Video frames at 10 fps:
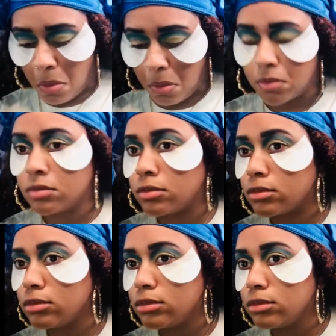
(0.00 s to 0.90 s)
by pressing
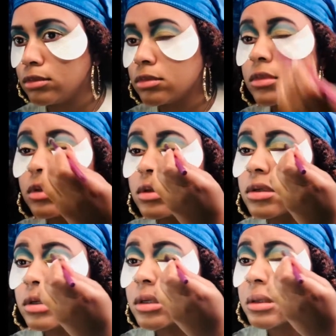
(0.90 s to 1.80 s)
it in
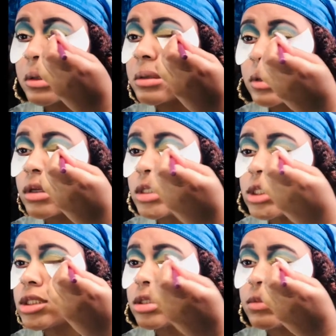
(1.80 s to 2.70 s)
first and then
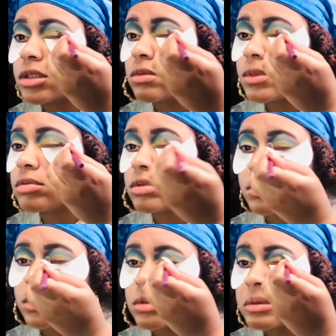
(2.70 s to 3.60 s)
like rubbing
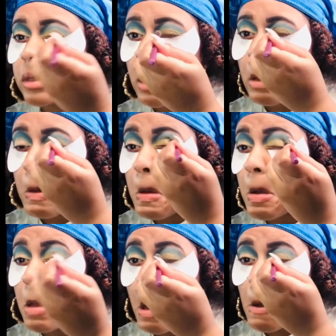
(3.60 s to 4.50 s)
it back and forth, which
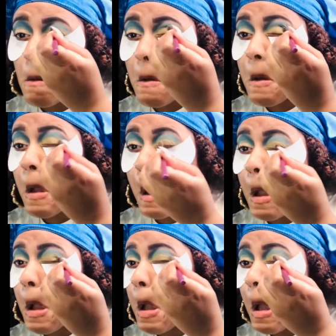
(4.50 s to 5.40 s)
is like
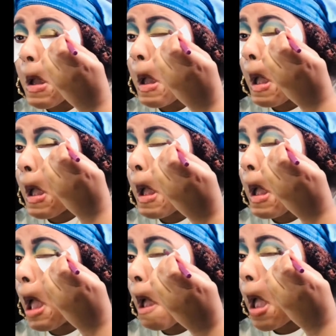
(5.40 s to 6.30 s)
blending it in,
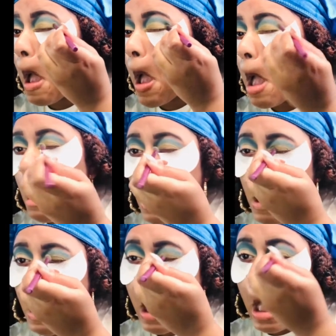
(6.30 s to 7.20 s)
it'll
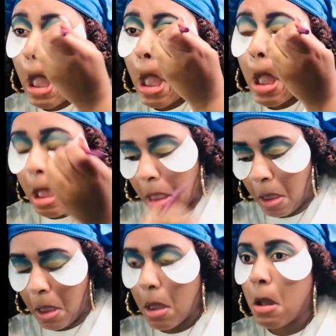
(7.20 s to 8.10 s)
pop way
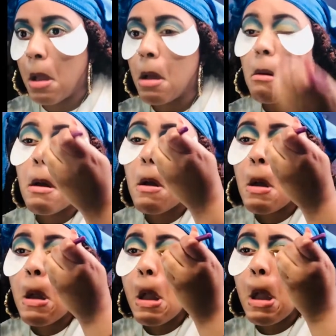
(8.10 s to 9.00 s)
more.
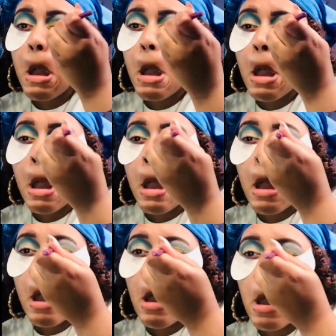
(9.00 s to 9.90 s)
But it also depends on the
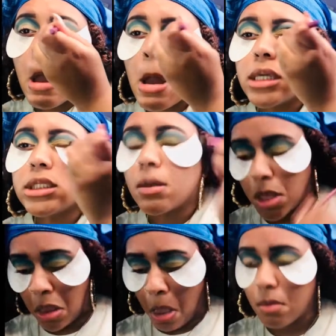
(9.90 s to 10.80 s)
palette because this
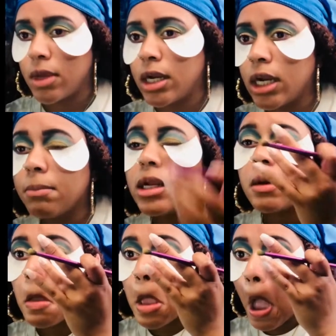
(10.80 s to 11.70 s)

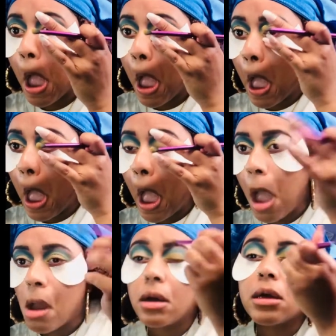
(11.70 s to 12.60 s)
next palette kind of
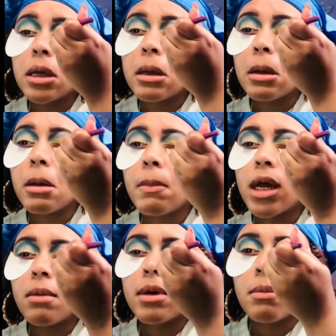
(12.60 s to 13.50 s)
needs like a lot of work
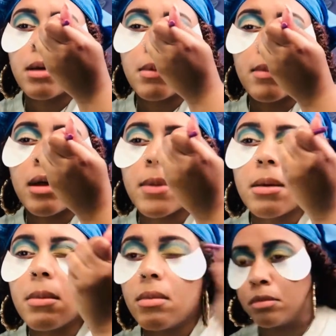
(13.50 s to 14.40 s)
for it to show how
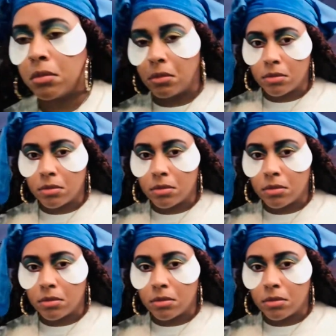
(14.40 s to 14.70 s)
you want.